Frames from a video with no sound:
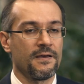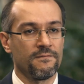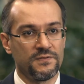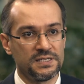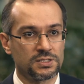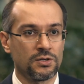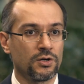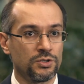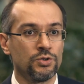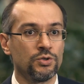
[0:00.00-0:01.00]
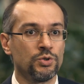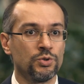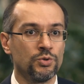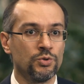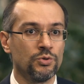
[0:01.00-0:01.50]
We start you
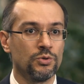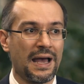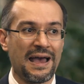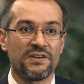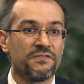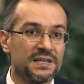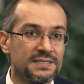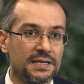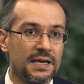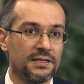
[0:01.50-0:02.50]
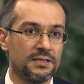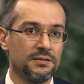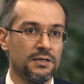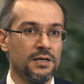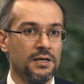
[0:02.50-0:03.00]
to have investigated,
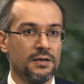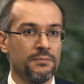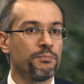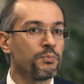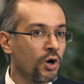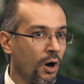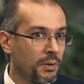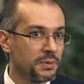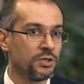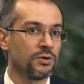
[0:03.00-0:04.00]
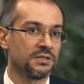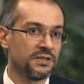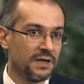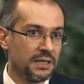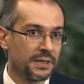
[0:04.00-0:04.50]
and probably you are
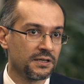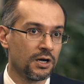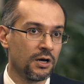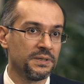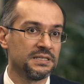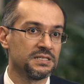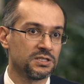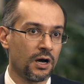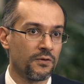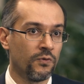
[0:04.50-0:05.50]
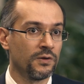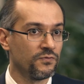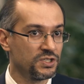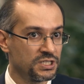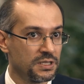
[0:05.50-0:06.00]
developing diabetes type 1,
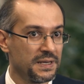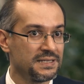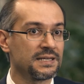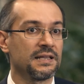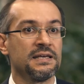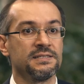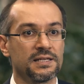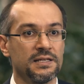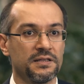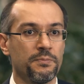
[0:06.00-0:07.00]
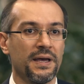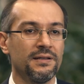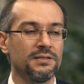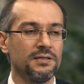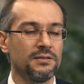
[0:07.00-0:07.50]
which is basically insulin
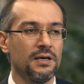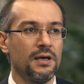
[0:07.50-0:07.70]
dependent,